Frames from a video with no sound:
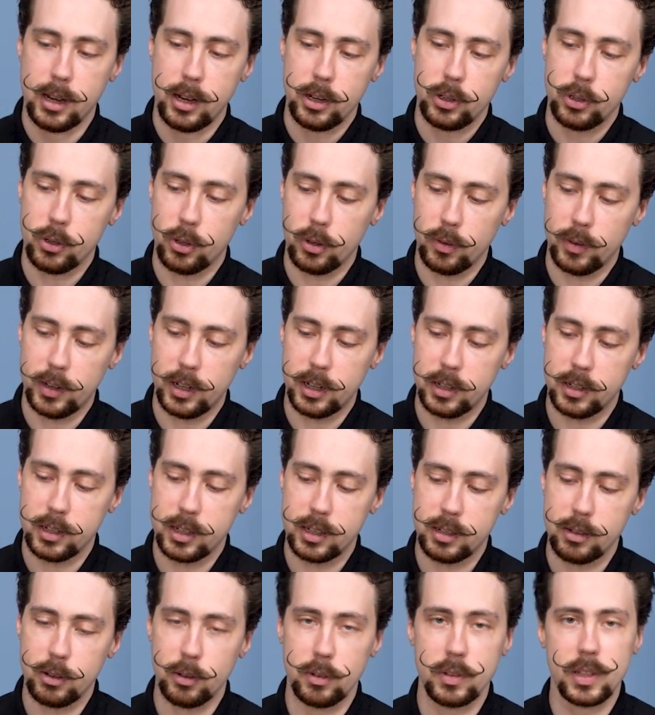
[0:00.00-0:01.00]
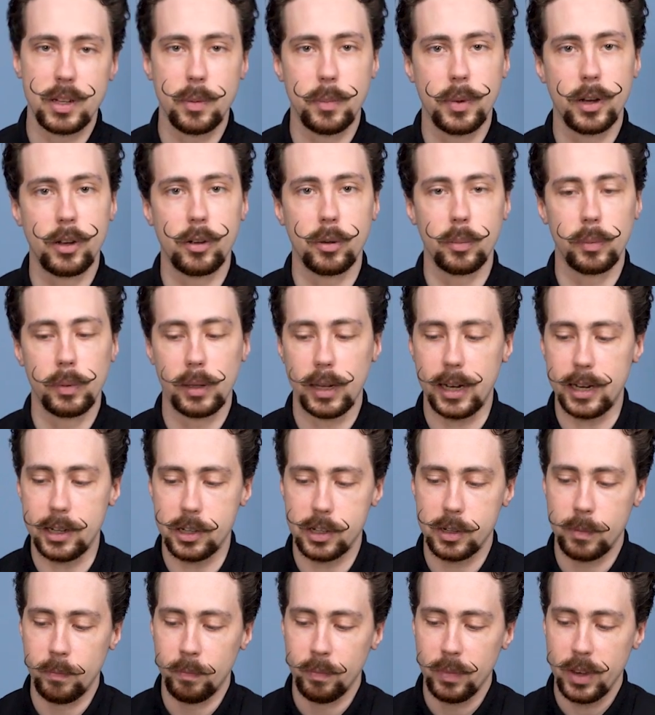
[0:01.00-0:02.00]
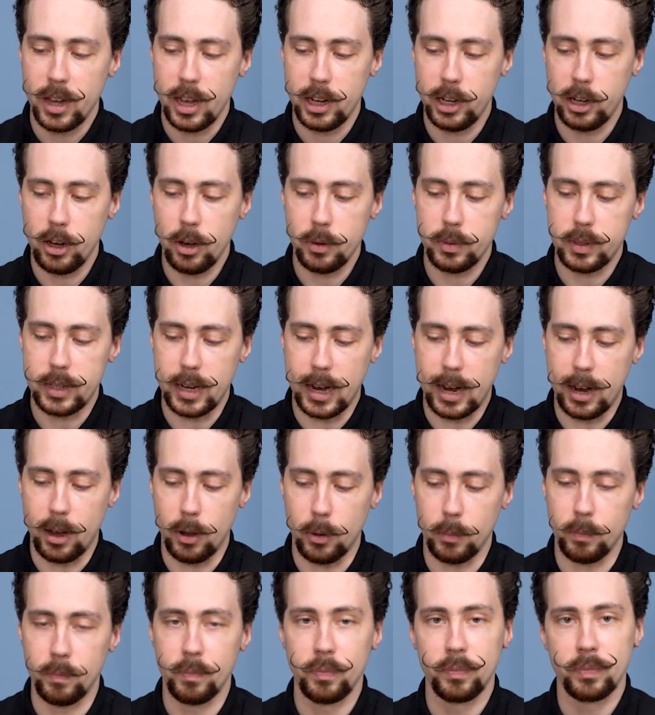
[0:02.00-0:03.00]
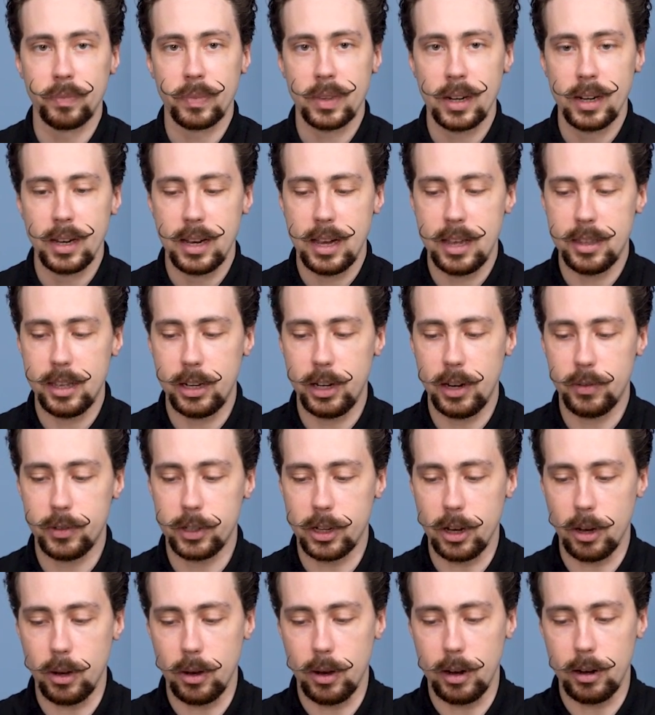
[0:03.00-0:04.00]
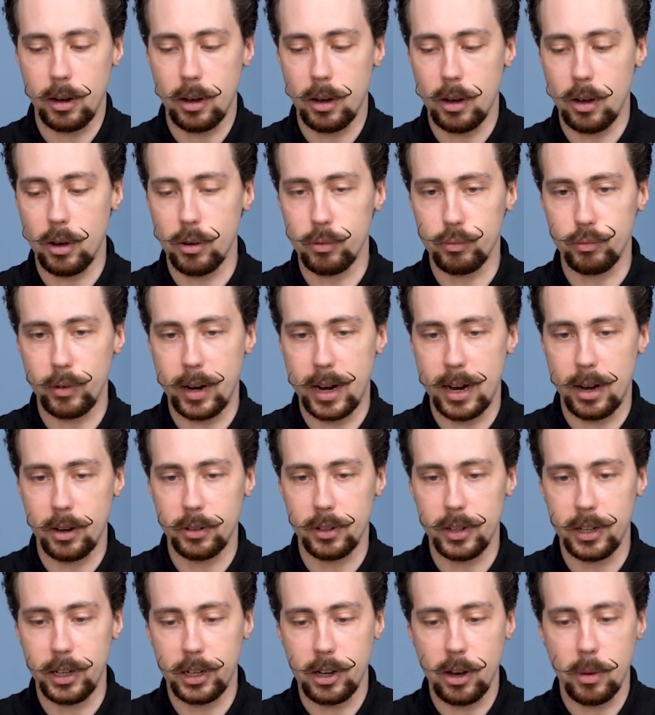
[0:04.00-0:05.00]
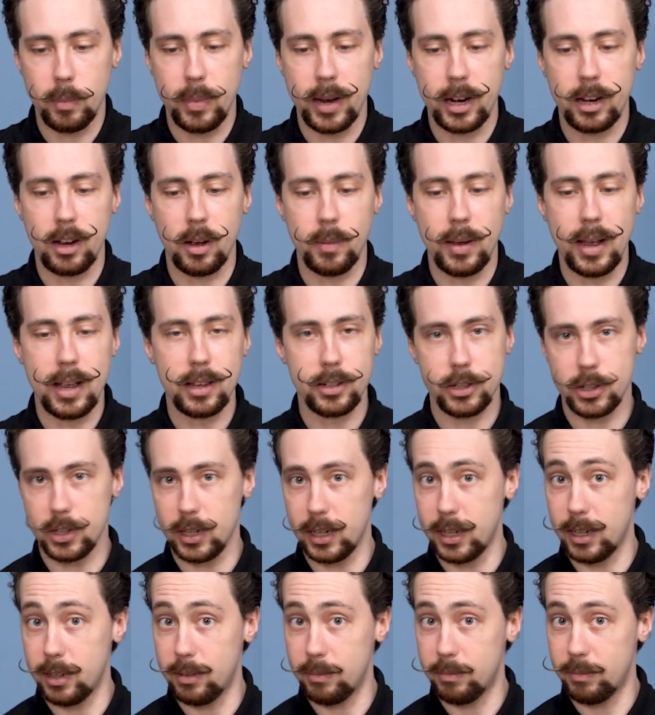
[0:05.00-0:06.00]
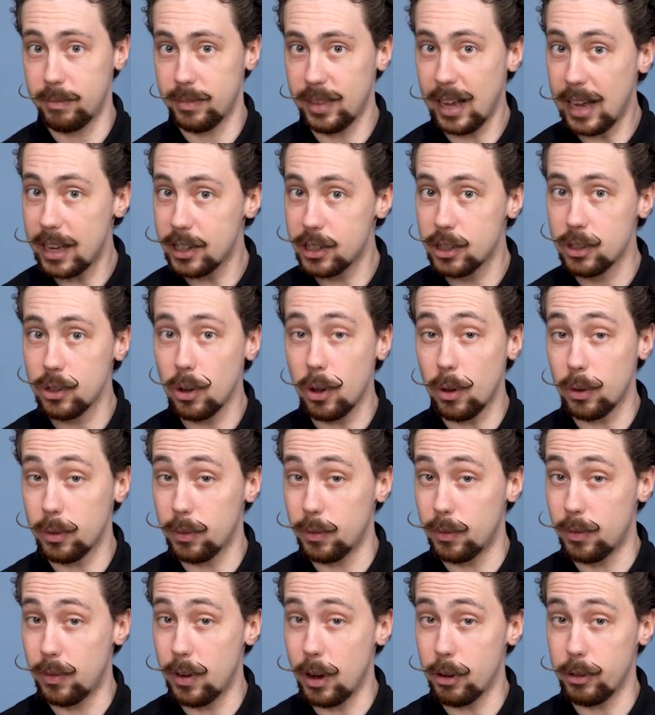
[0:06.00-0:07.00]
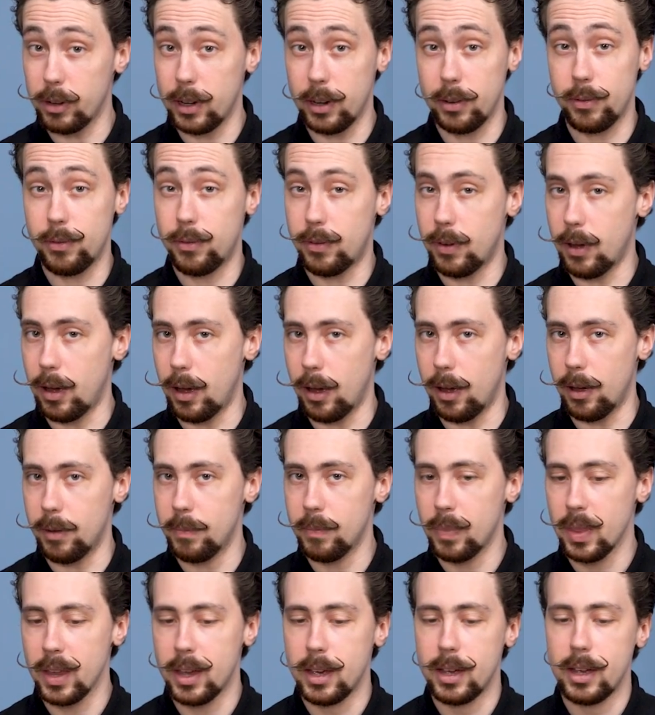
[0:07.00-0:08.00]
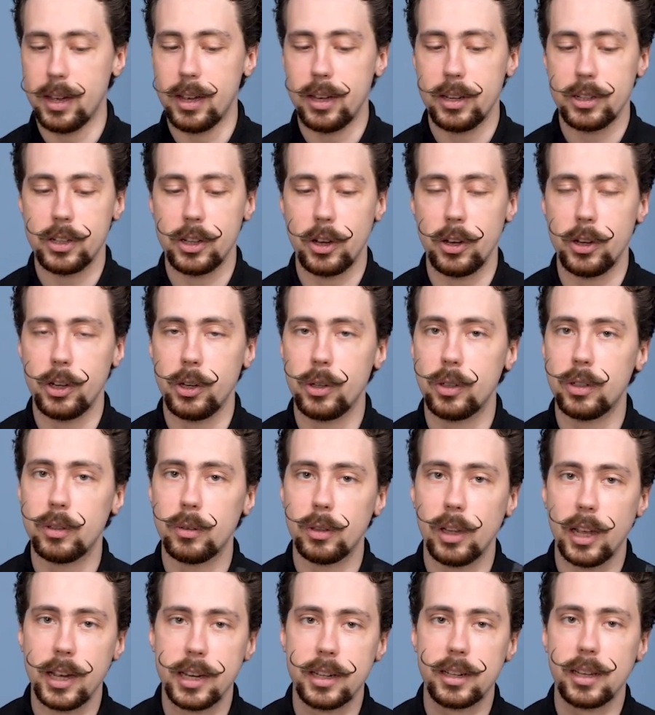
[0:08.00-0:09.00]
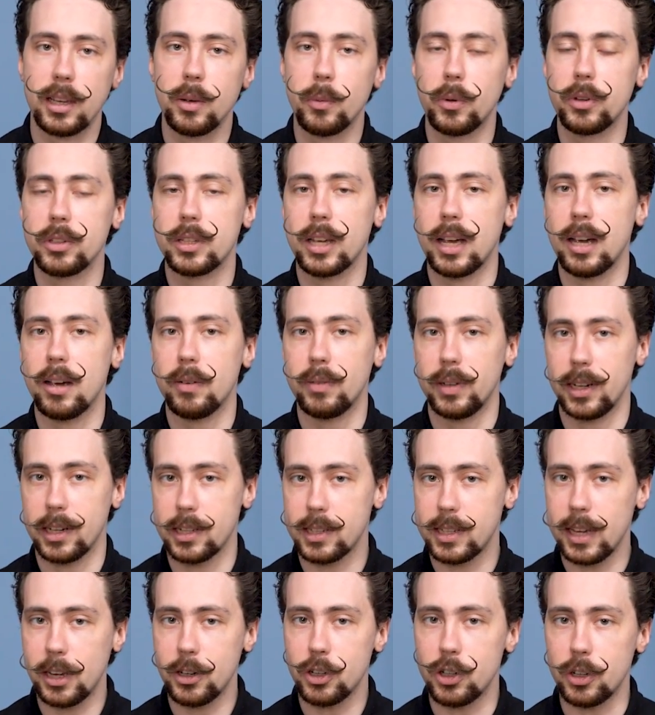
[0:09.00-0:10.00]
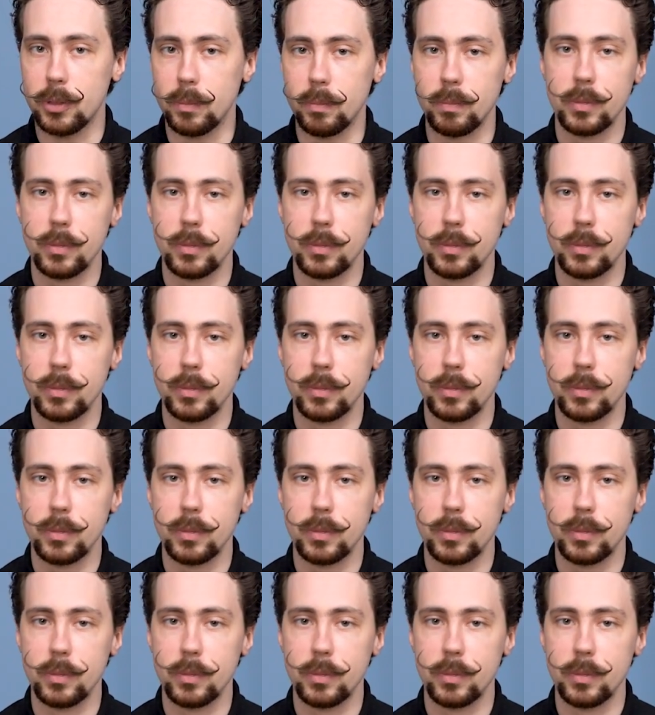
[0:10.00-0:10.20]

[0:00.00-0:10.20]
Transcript: sort of in a sort of typical place, and you go down, and then you have to go around, and you come back up, actually that's not very far. So you'd likely want to have an extension.